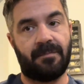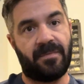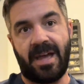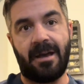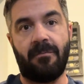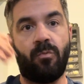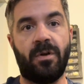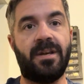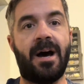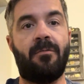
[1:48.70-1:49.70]
I
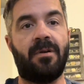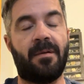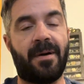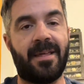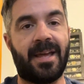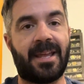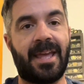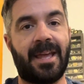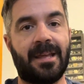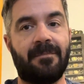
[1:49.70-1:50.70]
would not want to buy that
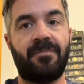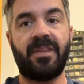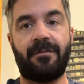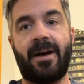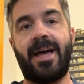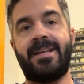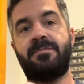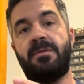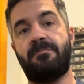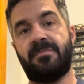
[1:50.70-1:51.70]
can if I had to
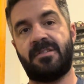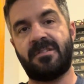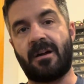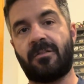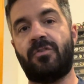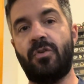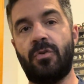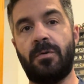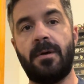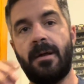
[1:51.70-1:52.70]
be stuck
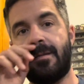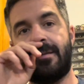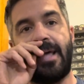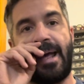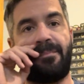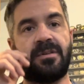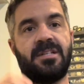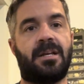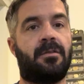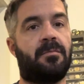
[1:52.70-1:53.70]
to that
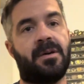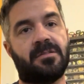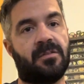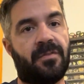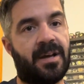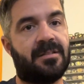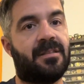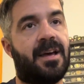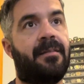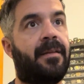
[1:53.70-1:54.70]
particular muzzle device
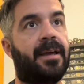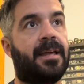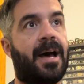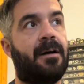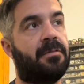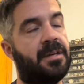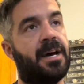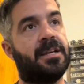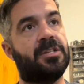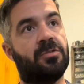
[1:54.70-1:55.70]
that like I would
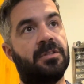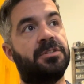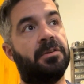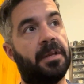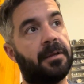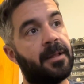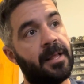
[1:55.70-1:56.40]
not enjoy shooting.